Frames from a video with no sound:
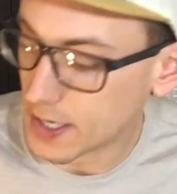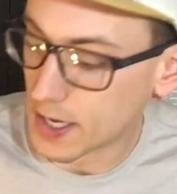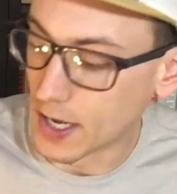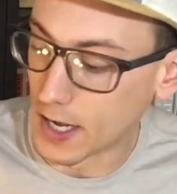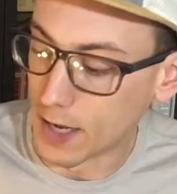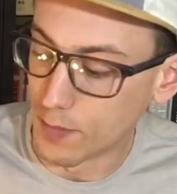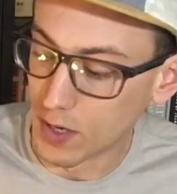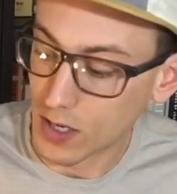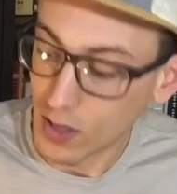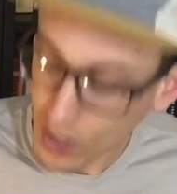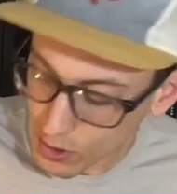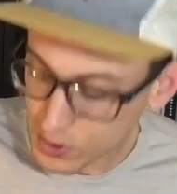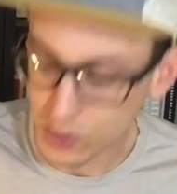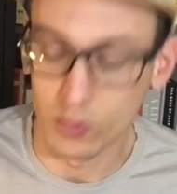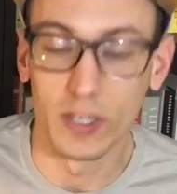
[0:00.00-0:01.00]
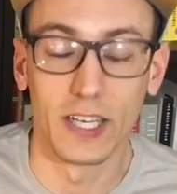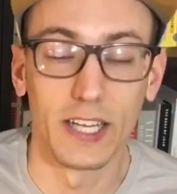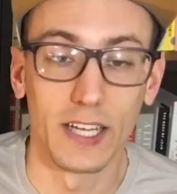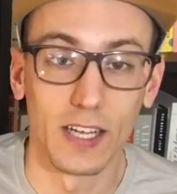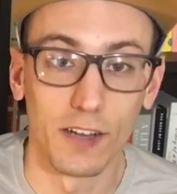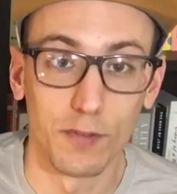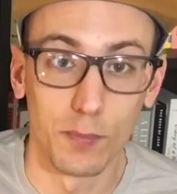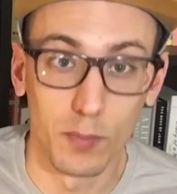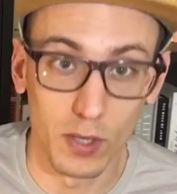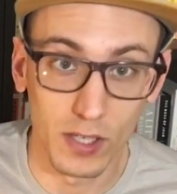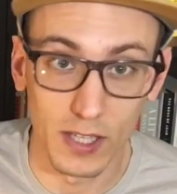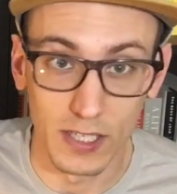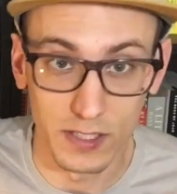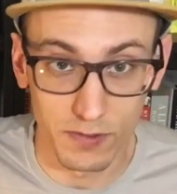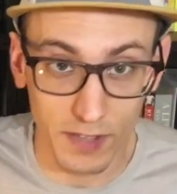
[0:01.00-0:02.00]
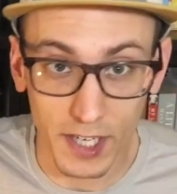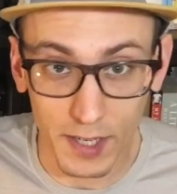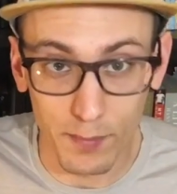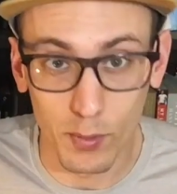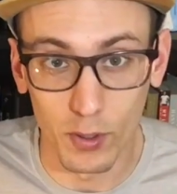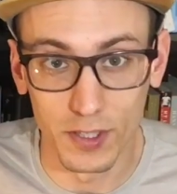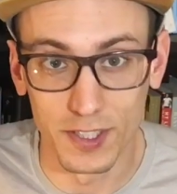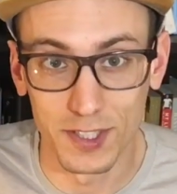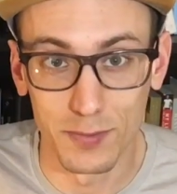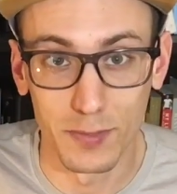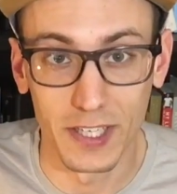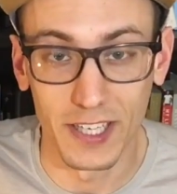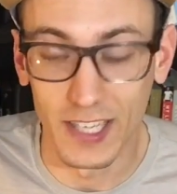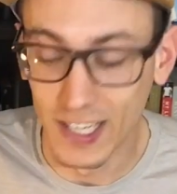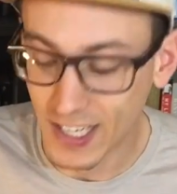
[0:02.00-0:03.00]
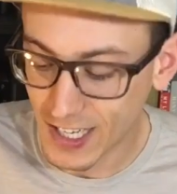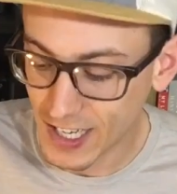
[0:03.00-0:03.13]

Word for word: um, a close reading of a book that is very important to me.